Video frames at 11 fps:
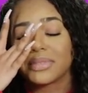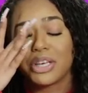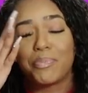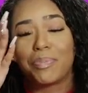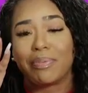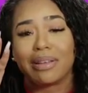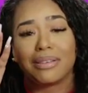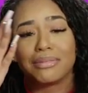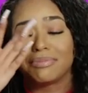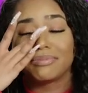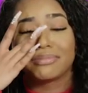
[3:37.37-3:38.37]

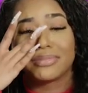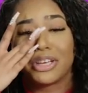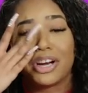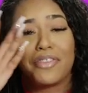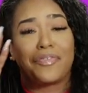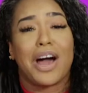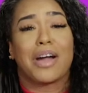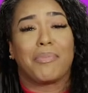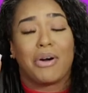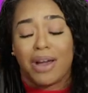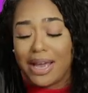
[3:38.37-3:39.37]
You're a
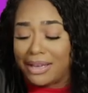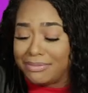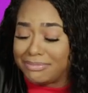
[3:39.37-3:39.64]
boy.